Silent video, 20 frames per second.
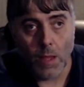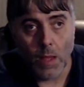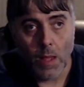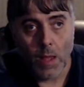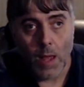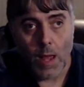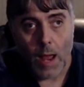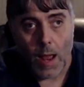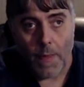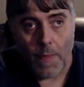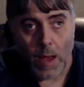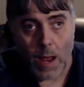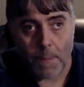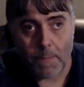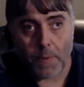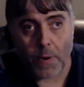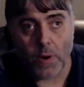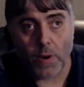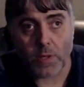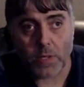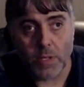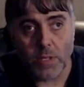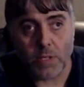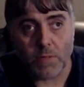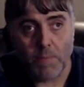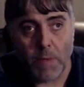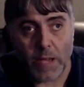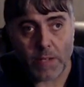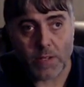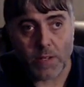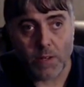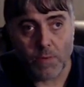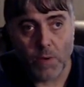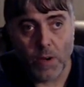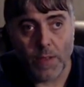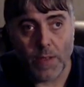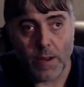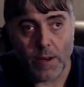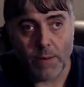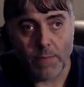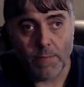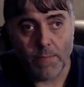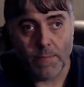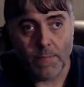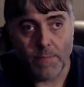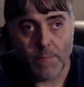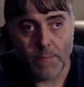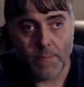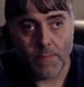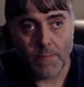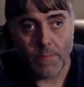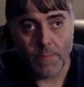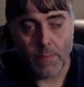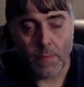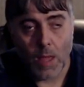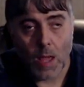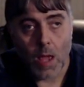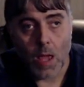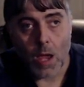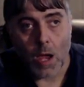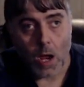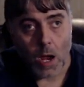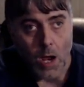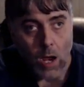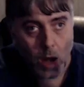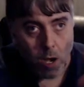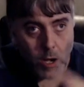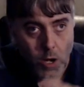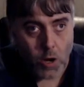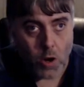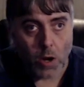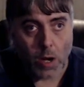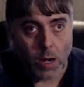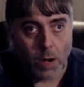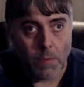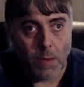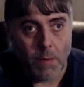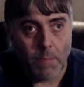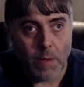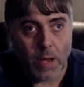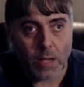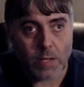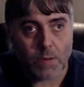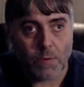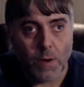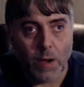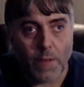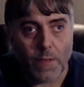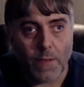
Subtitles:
and that person's messing with it, you're going to be messed with.